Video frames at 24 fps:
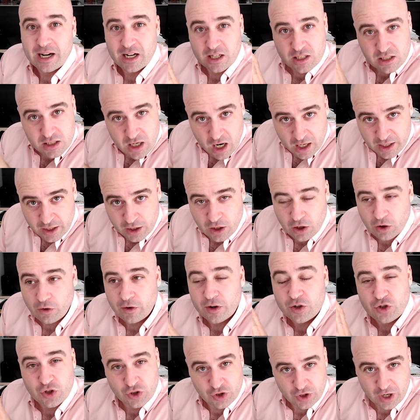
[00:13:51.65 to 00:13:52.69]
It's not
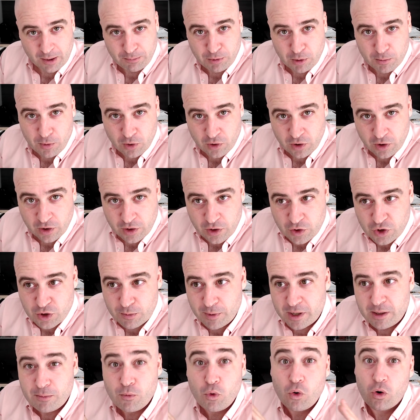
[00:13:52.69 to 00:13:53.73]
encouraged, it's not promoted on YouTube
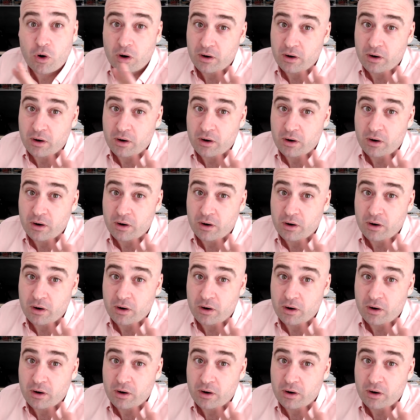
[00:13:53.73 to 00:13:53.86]
anymore